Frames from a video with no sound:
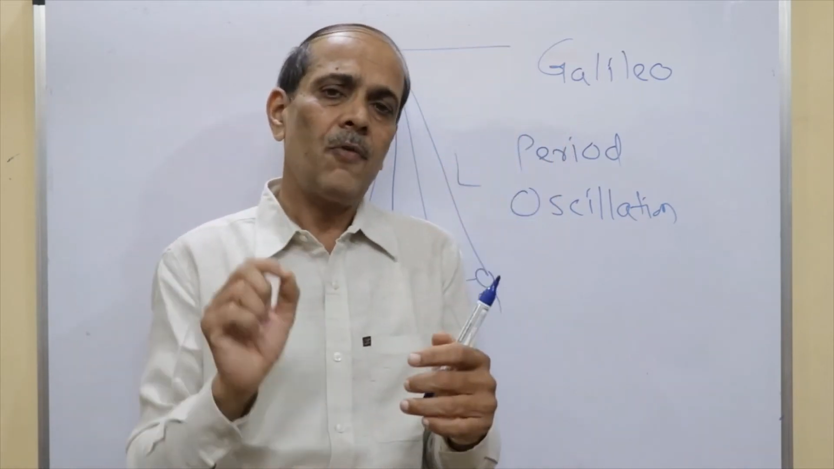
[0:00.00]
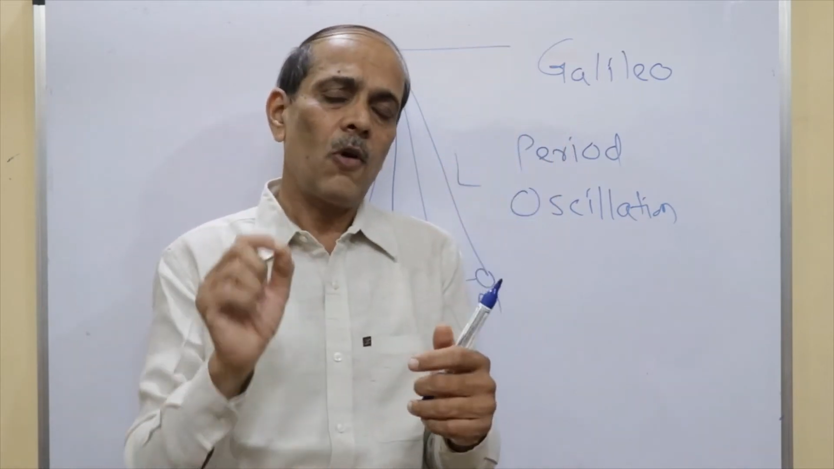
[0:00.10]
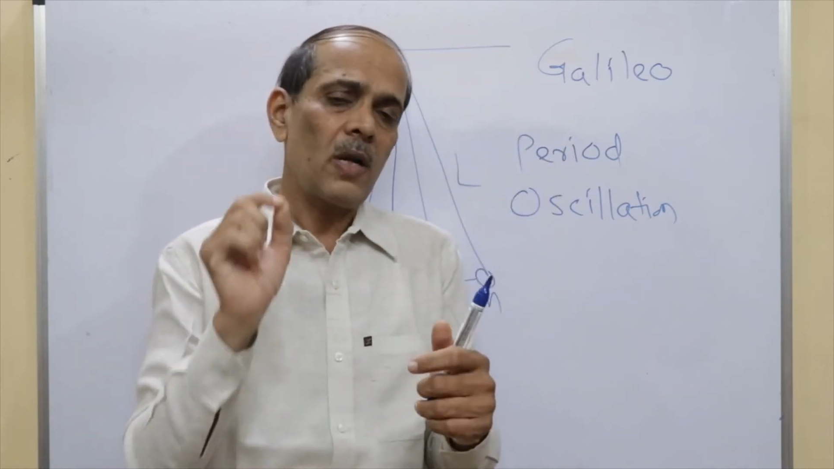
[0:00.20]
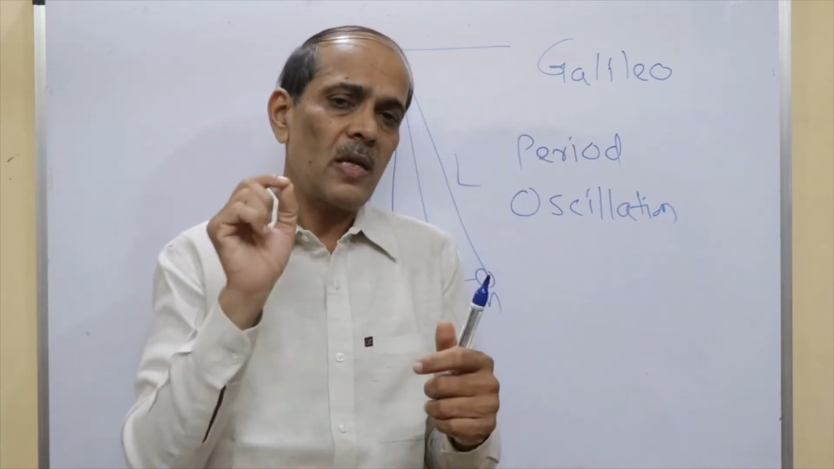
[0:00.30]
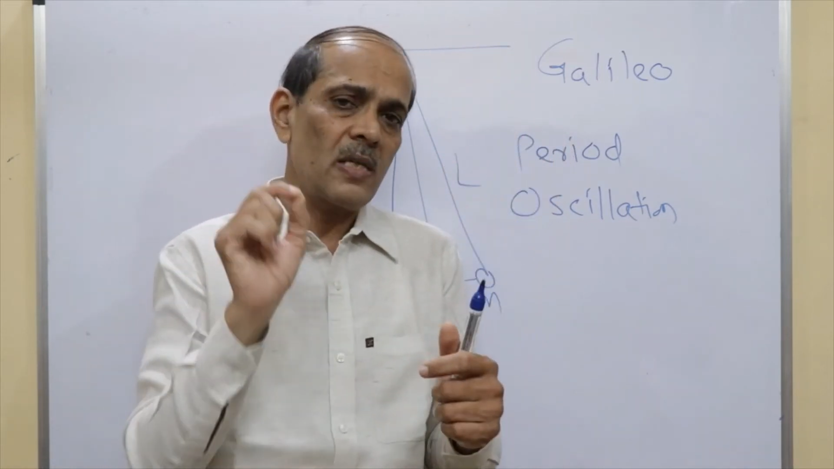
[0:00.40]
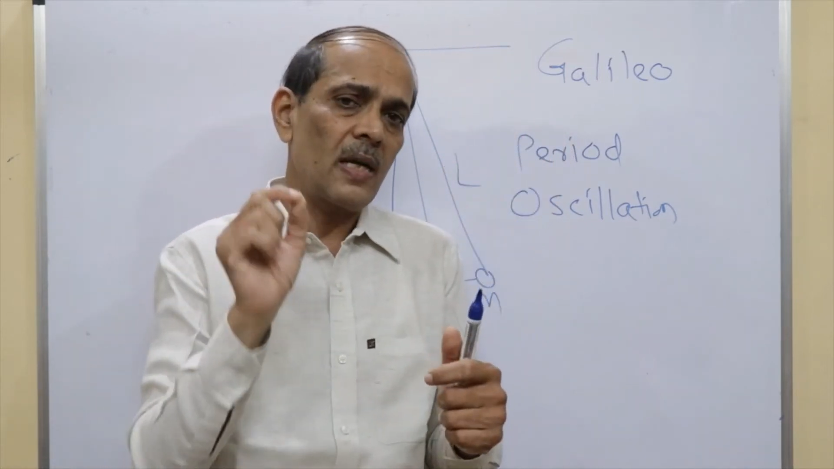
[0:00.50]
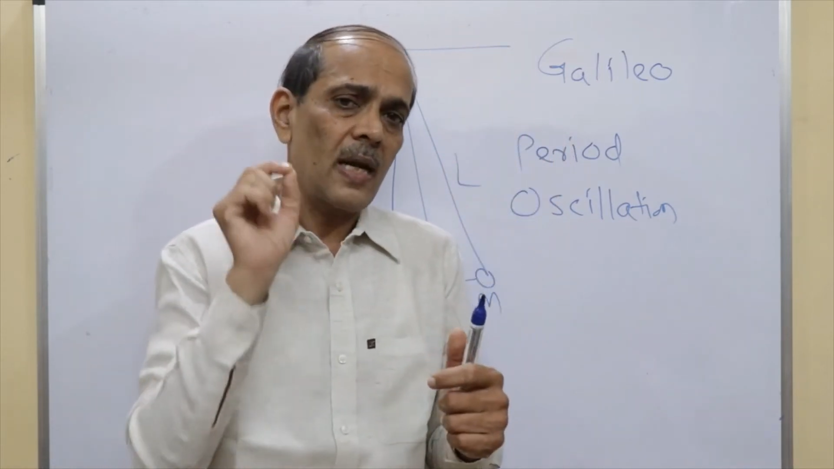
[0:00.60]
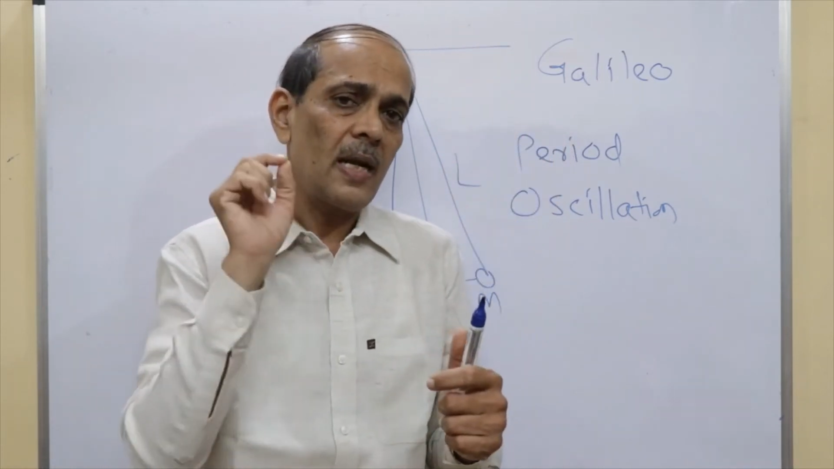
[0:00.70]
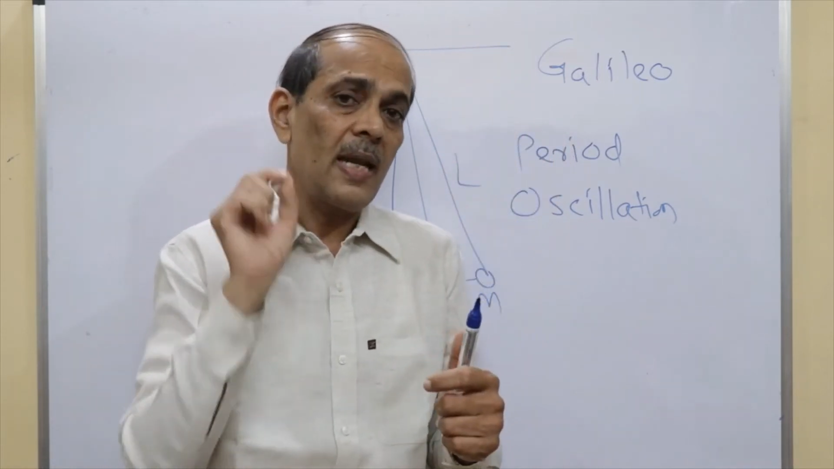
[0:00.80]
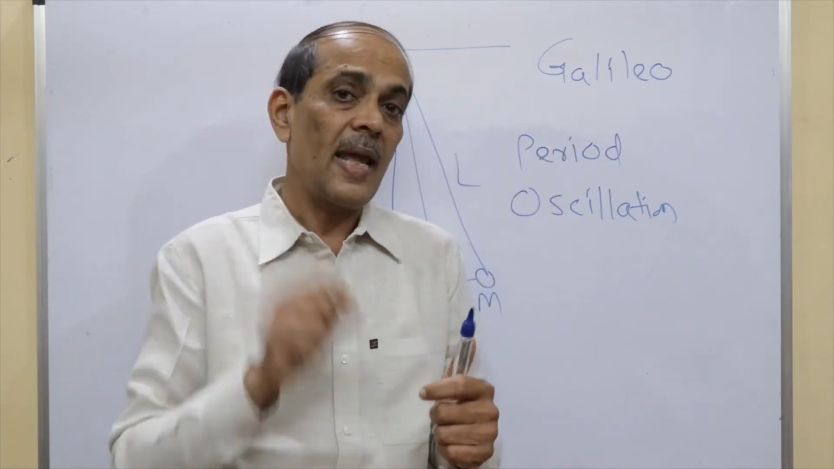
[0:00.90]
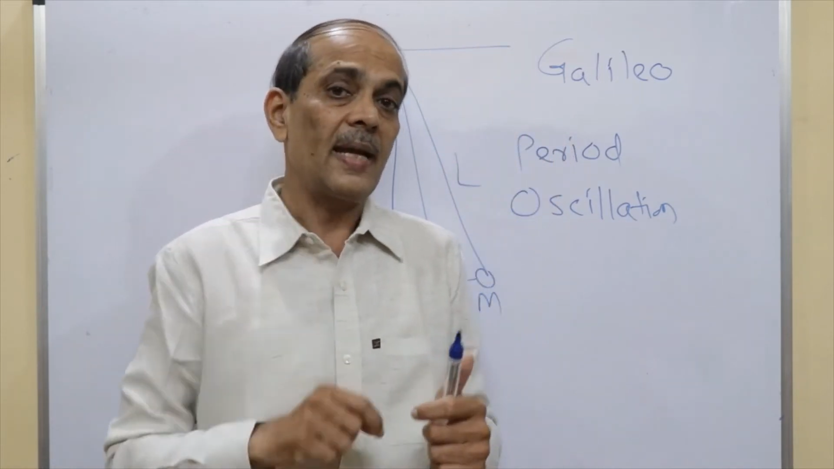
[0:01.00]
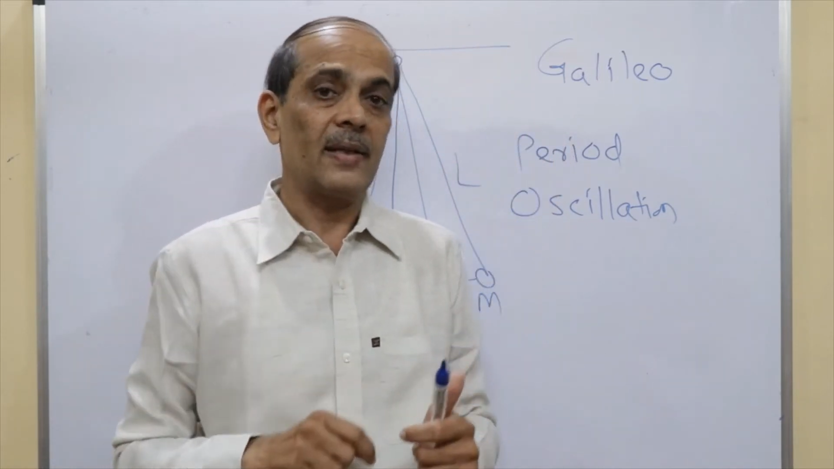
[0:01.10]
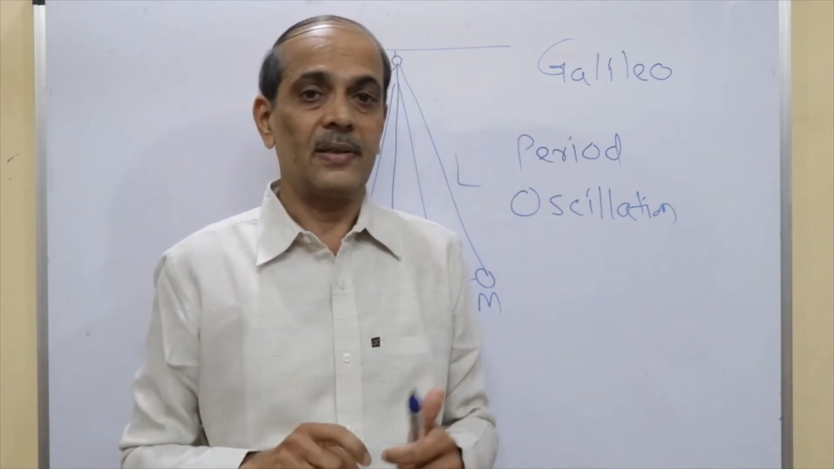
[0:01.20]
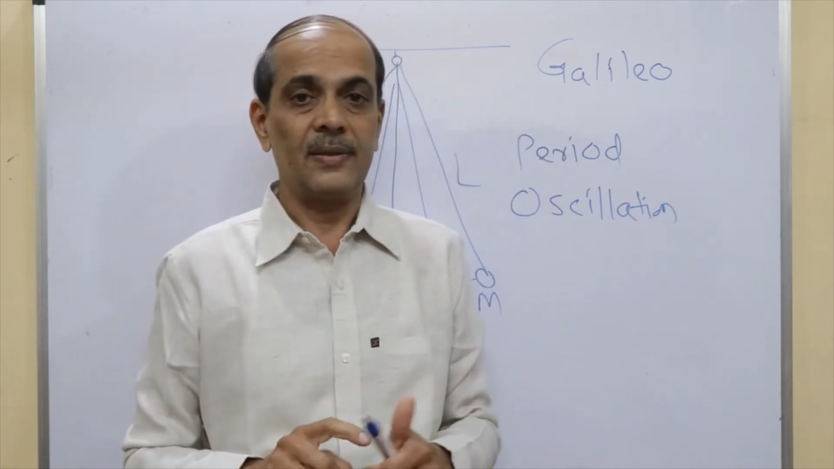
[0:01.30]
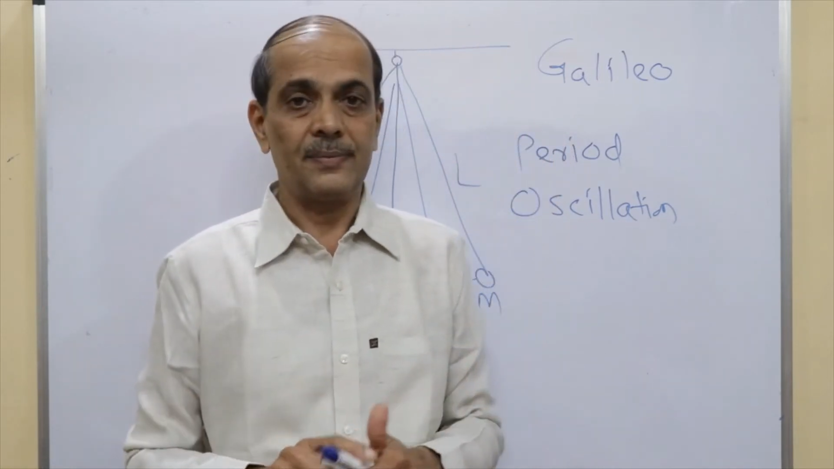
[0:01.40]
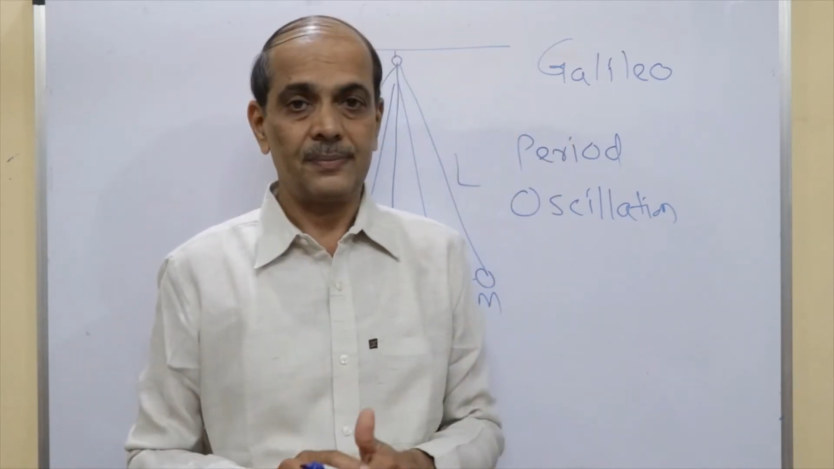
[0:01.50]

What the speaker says: for a certain length.